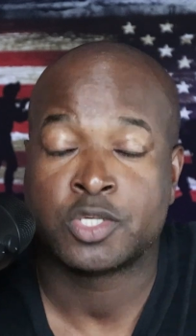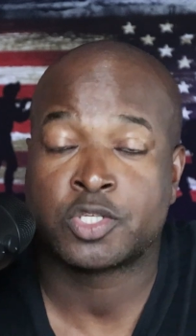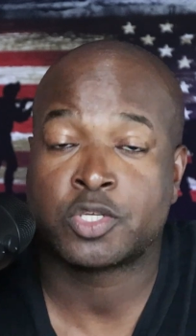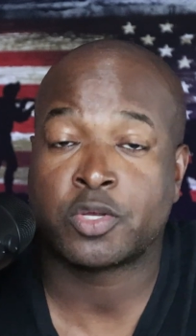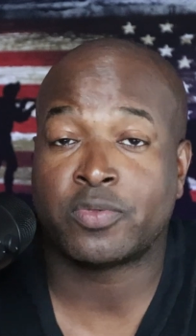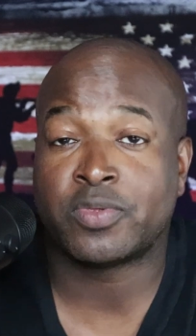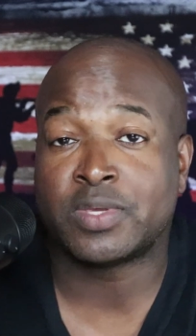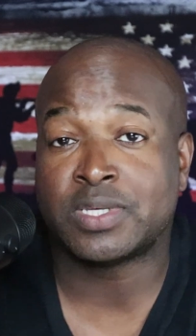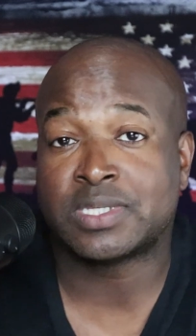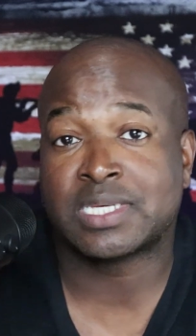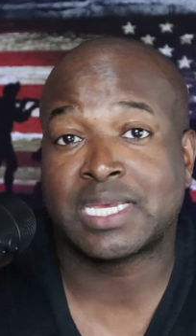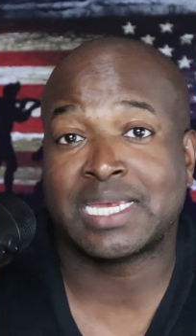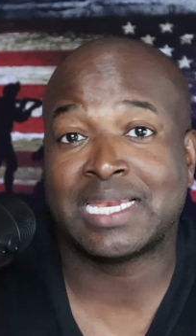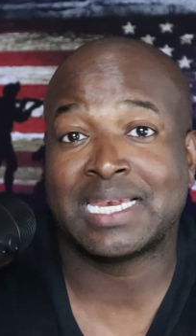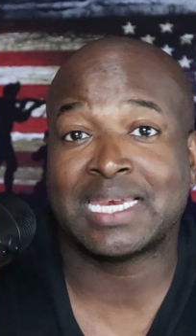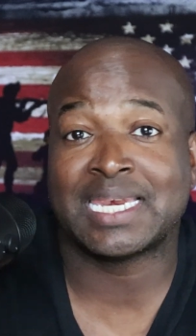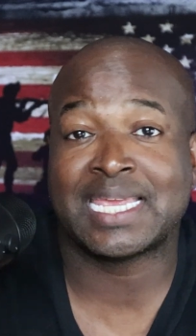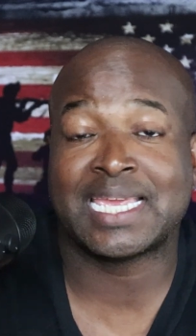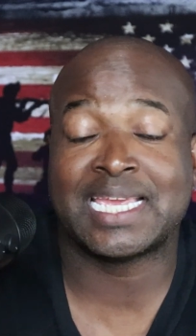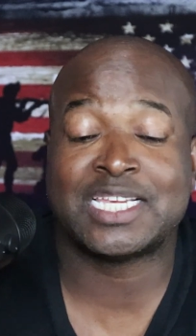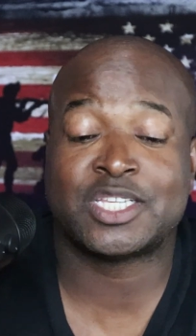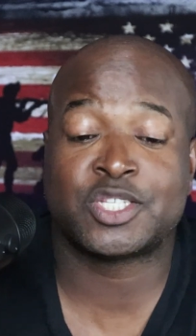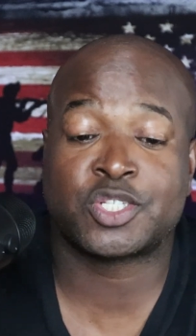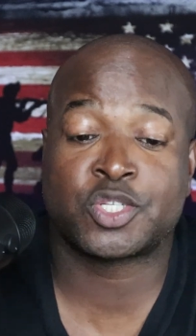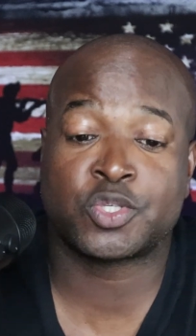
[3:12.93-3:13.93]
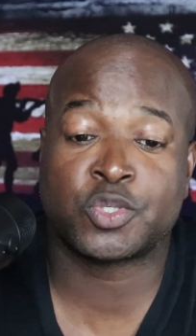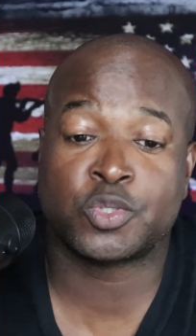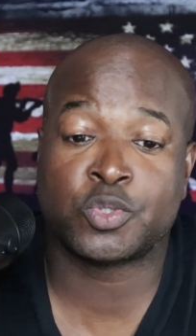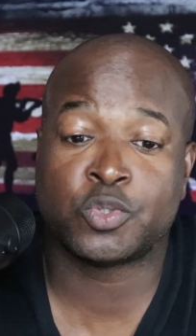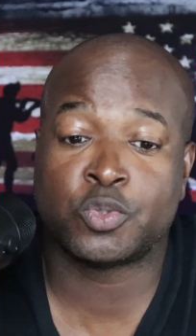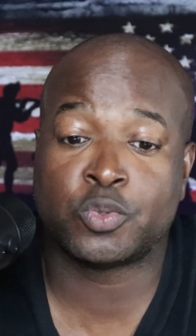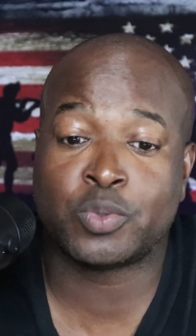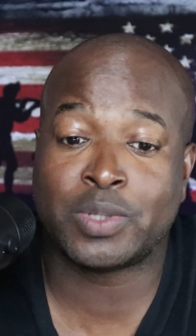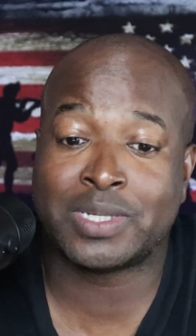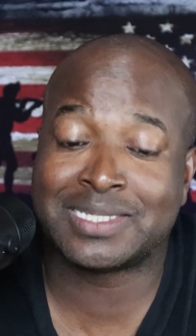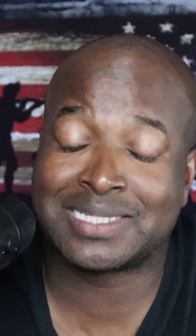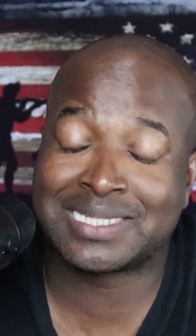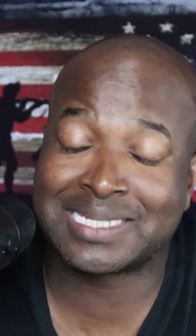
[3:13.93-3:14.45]
So this can lead
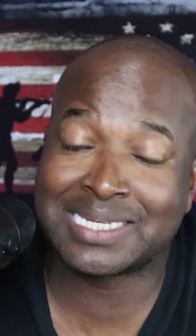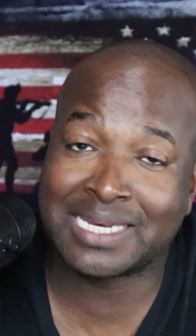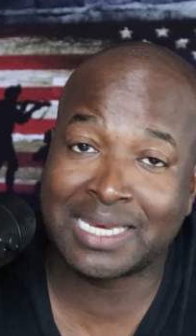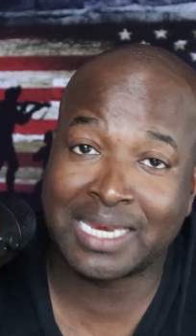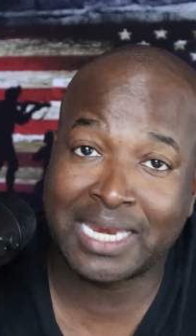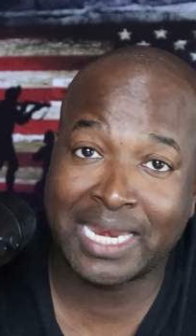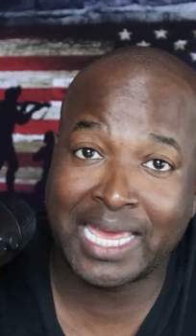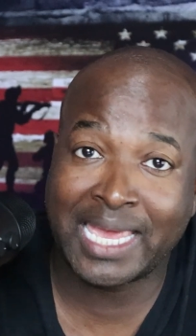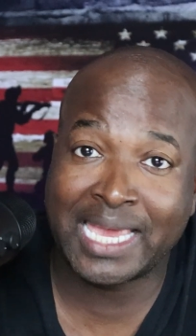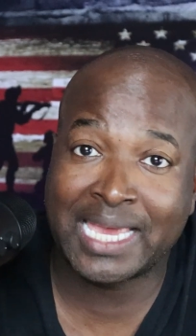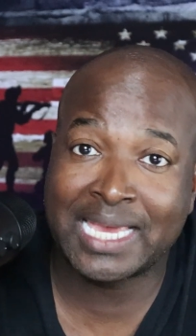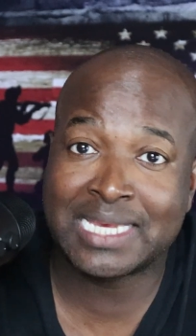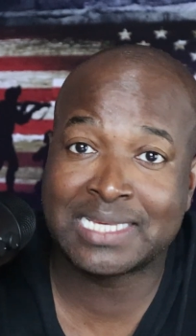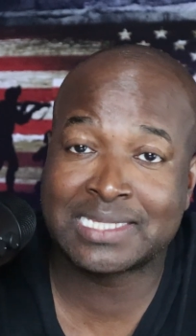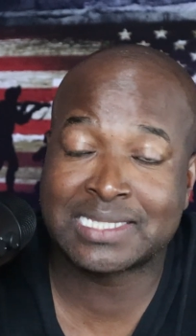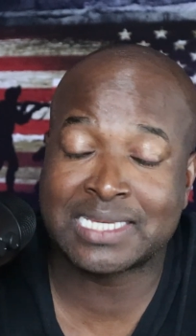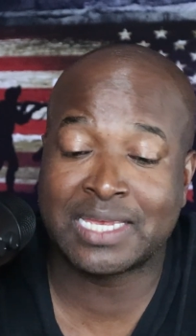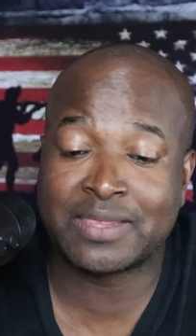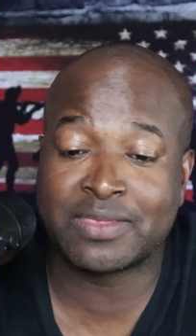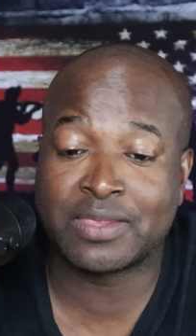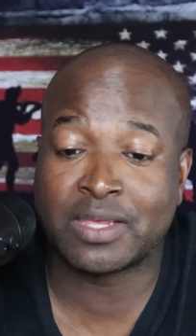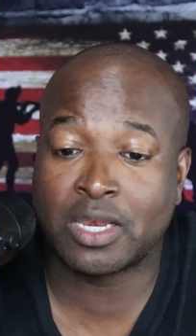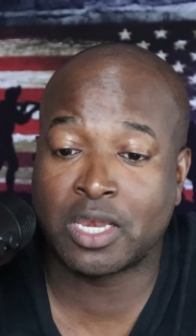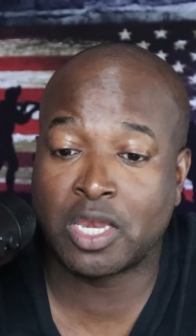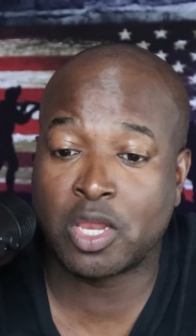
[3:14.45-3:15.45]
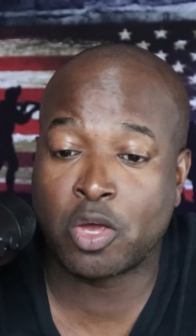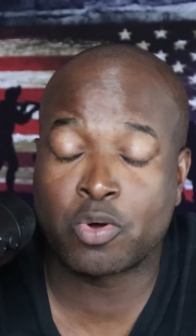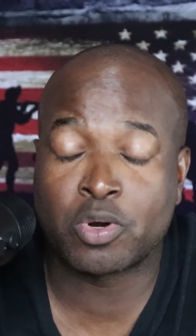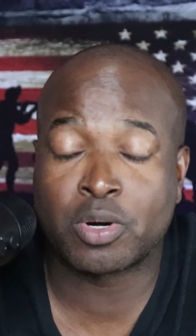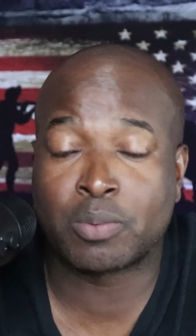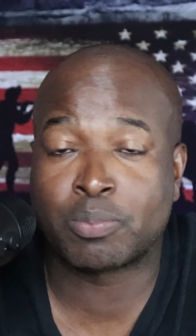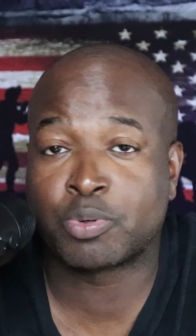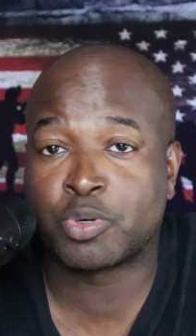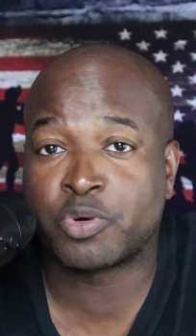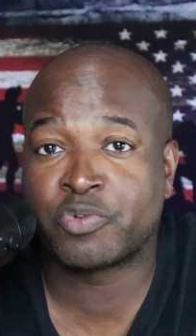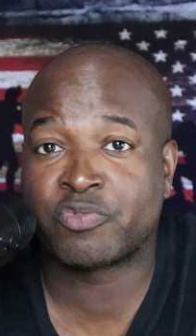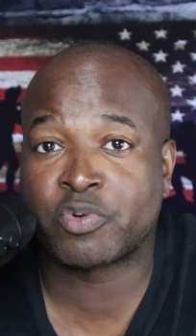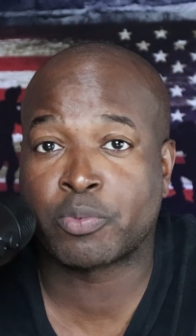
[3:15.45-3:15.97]
to delays in the loan
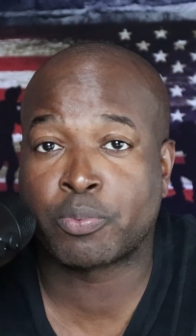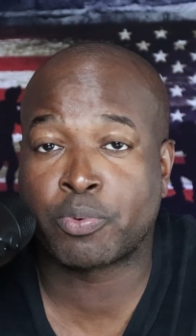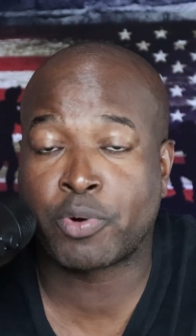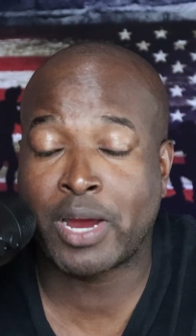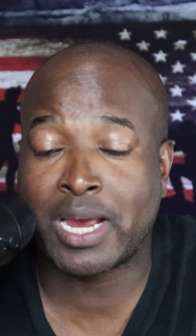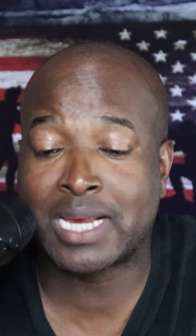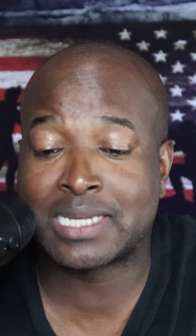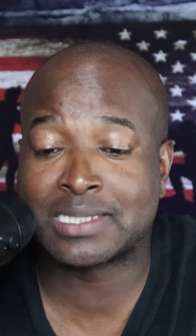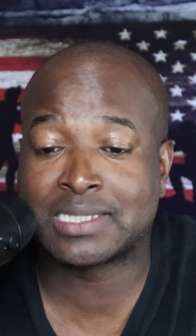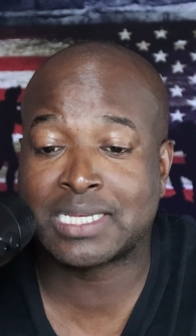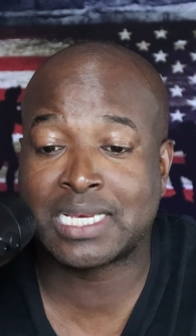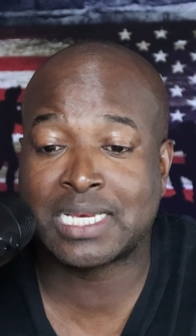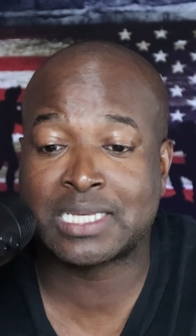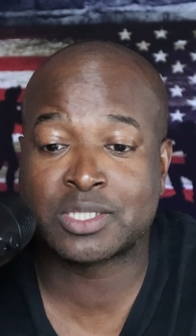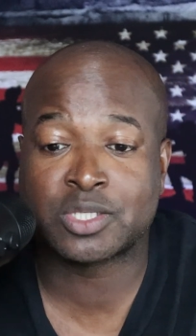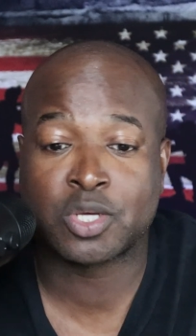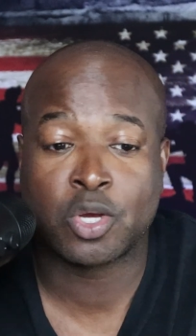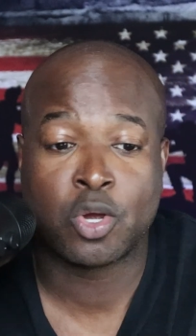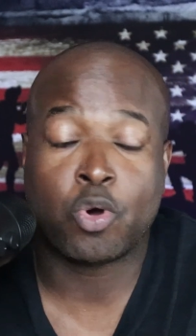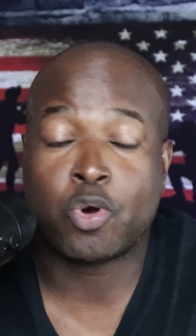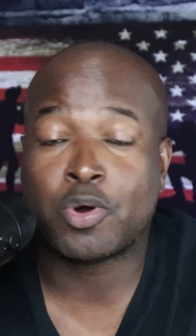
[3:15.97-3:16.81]
approval process